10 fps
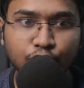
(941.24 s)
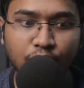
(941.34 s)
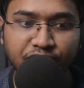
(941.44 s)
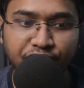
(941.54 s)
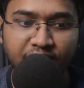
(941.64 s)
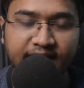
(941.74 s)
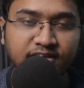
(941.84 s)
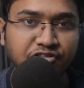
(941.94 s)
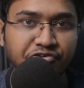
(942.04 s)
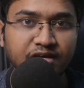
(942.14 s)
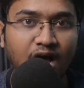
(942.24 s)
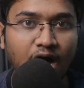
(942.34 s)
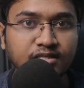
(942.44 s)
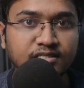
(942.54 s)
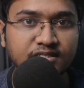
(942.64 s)
You have to find 3
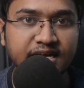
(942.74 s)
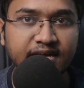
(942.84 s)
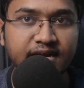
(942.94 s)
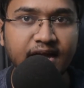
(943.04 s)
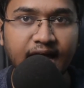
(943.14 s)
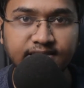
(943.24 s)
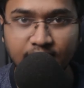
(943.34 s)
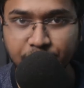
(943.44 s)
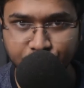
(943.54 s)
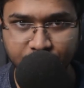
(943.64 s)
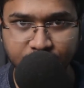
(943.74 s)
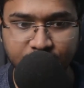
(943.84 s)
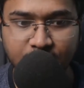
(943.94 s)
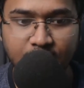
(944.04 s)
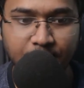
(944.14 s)
unstated
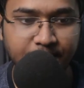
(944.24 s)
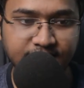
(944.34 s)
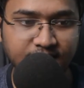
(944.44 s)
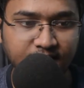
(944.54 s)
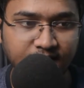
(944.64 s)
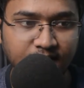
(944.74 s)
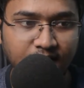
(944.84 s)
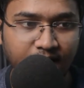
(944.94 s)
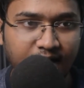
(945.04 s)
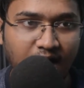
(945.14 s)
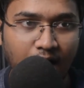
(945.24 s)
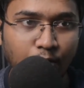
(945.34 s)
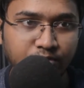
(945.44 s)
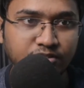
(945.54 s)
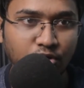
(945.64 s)
assumptions, basically, like
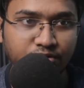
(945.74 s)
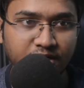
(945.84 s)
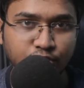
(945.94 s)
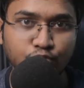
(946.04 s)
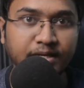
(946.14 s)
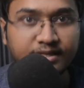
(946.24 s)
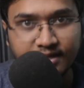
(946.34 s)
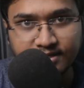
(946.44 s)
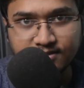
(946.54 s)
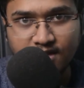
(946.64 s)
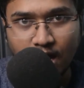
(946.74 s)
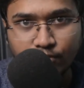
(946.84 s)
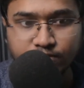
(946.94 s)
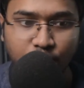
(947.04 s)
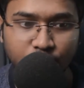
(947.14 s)
how is the author assuming this,
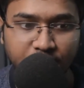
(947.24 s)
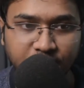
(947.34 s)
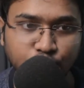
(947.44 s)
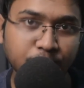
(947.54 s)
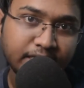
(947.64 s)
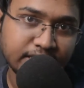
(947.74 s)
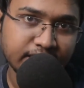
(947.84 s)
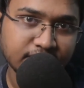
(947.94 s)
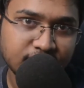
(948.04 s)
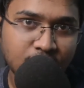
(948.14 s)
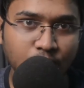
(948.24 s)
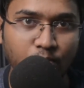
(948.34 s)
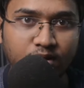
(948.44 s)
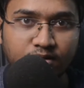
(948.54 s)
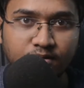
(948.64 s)
how is the author assuming this,
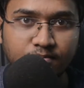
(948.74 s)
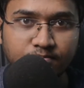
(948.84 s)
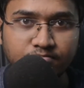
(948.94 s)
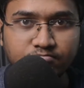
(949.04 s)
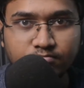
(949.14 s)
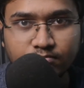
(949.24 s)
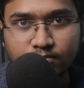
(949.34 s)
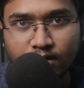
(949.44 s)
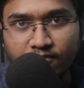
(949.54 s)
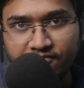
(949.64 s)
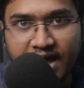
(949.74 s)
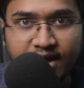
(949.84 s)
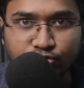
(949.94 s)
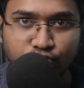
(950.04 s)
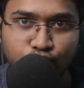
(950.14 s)
what are the
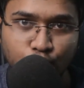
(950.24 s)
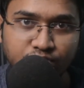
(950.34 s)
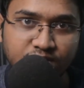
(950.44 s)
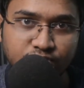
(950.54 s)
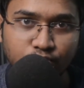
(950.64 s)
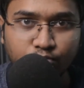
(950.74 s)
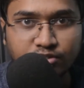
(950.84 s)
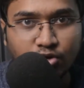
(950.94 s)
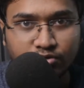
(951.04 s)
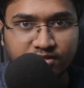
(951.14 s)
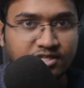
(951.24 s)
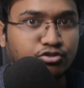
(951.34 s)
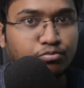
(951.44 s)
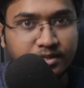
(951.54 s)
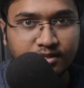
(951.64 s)
facts or sources on which the author is
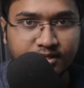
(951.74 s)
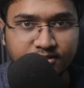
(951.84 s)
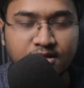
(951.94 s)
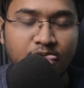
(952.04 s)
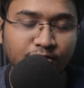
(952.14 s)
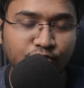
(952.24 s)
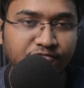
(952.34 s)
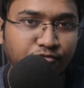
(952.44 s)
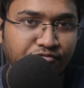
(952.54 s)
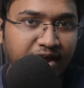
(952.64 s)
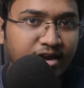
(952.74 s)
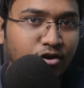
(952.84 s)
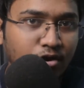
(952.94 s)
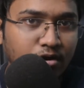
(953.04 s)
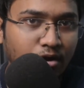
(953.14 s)
assuming this. So you have to
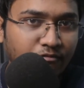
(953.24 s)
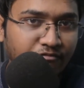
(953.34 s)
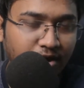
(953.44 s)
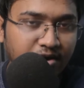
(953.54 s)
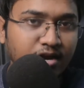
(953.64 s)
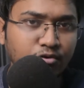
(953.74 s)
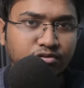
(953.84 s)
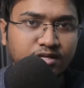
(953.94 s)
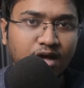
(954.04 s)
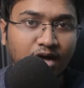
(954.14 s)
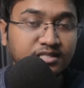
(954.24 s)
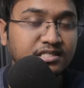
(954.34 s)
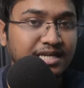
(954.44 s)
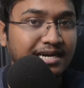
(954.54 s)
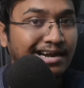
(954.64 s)
find out the
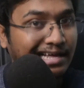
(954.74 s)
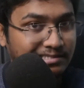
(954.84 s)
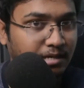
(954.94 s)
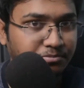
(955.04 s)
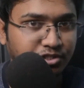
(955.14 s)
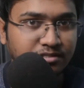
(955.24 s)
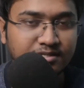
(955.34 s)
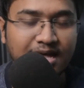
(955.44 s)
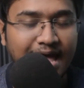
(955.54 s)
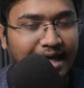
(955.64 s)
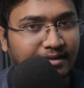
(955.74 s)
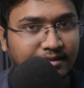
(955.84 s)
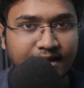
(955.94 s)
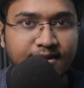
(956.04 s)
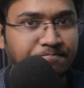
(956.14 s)
unstated assumptions
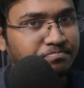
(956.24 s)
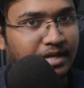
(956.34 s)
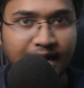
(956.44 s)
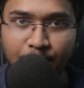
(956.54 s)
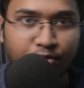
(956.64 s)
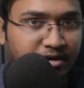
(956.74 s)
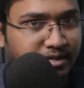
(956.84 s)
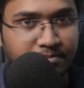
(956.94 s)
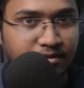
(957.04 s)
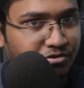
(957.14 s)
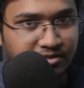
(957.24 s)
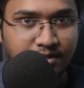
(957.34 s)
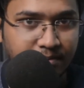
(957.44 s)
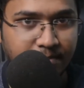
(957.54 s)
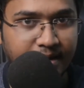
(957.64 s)
and then elaborate them in 3
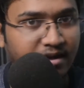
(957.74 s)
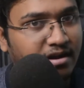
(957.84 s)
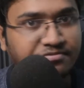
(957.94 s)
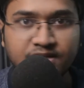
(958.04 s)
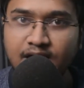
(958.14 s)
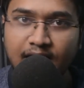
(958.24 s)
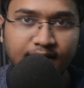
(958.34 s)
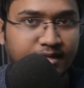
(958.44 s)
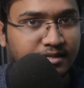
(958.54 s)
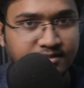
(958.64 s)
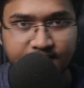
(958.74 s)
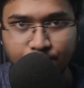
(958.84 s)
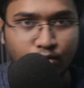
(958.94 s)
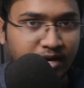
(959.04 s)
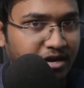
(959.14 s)
separate paragraphs, and then the
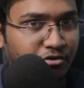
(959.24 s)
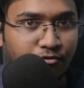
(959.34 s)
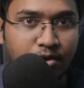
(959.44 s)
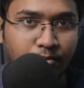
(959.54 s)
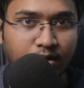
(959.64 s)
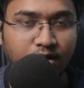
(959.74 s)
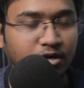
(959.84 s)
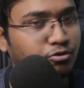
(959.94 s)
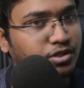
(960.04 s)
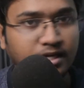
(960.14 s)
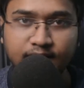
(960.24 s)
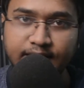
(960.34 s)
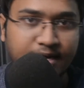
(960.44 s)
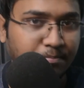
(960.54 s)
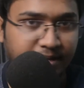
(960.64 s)
same, one intro and one conclusion, and
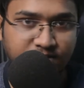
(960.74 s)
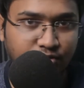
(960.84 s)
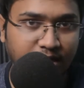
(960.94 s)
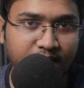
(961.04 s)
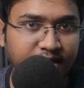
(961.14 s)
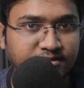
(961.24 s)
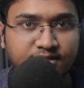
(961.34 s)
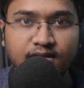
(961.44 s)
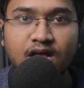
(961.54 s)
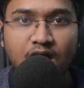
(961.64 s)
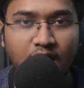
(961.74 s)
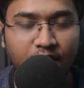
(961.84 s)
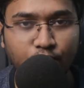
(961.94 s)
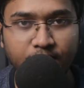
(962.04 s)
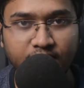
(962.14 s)
that makes your analyze and
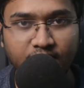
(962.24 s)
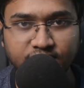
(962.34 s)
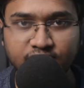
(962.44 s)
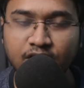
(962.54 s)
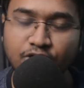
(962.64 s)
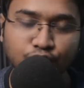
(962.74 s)
argument task.